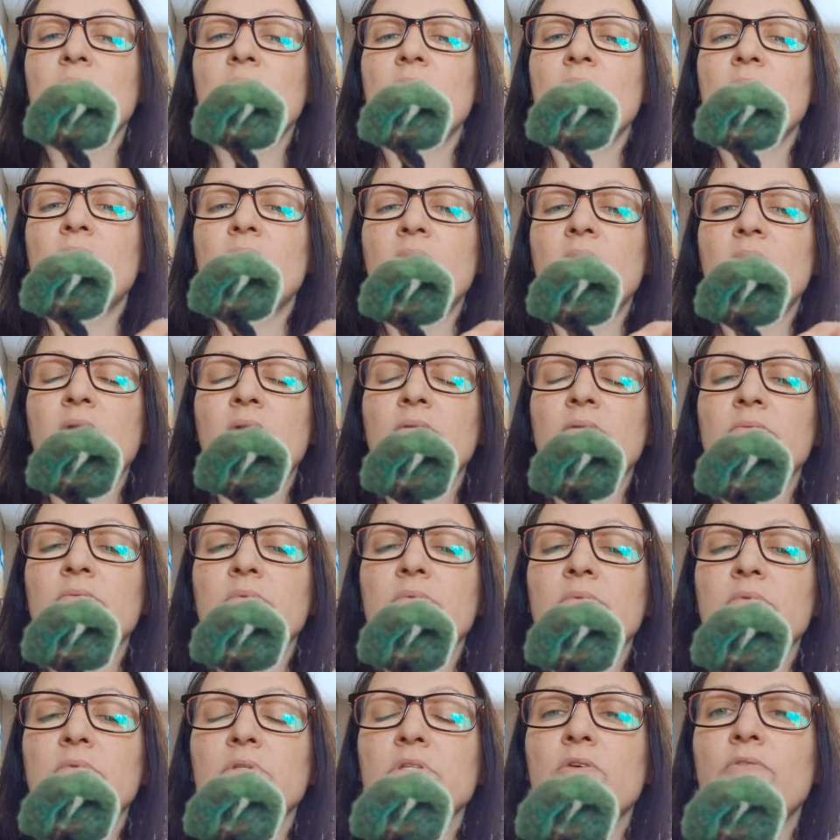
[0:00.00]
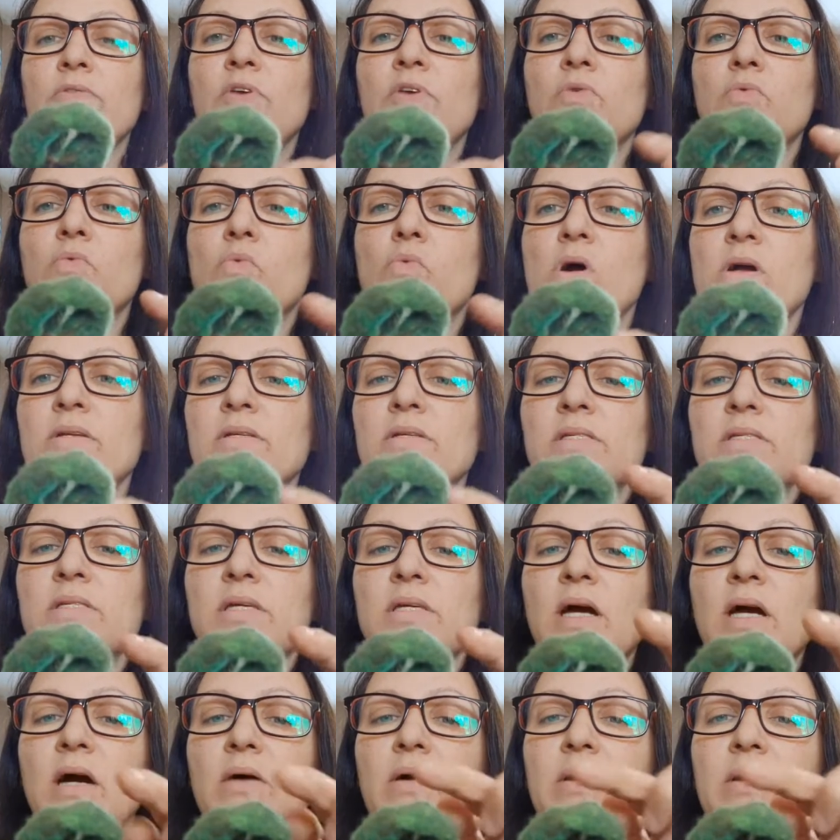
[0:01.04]
And if you want to see
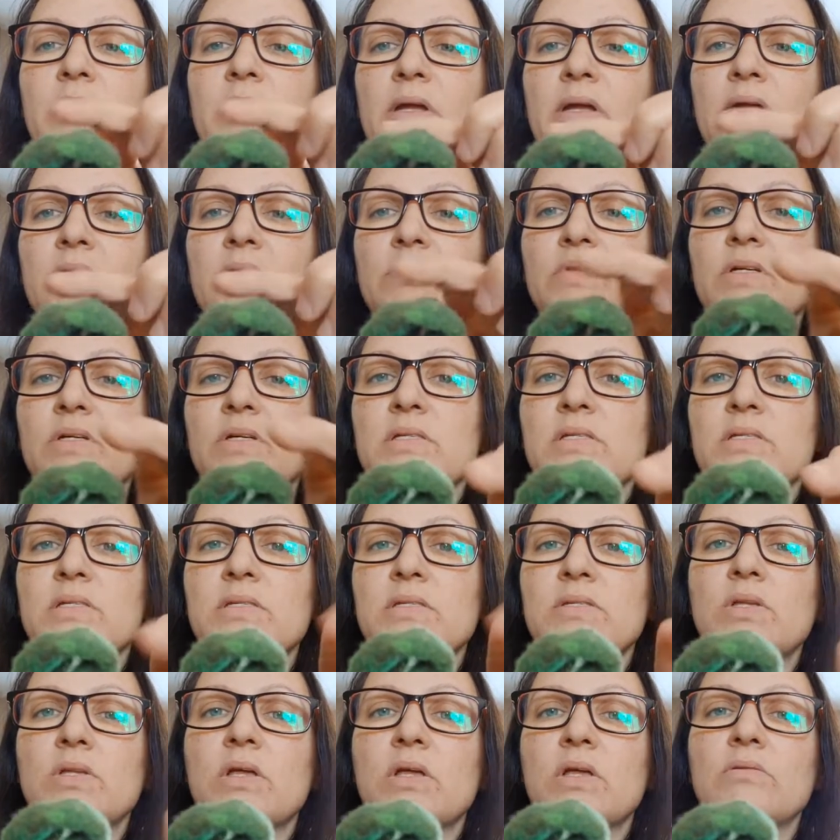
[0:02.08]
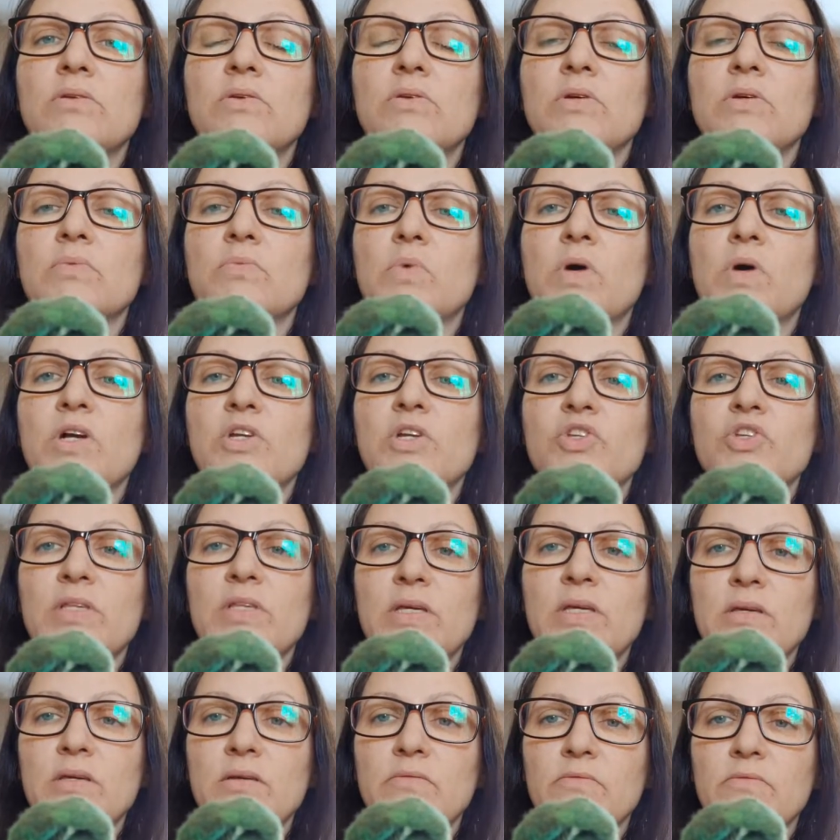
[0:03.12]
how I made this, then you can watch
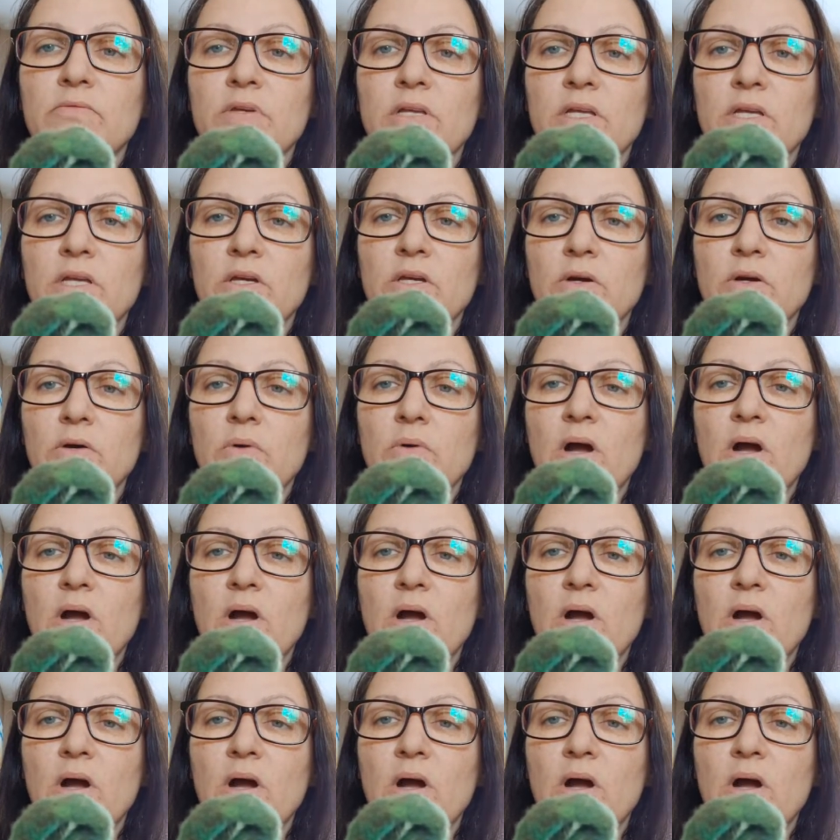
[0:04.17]
the video.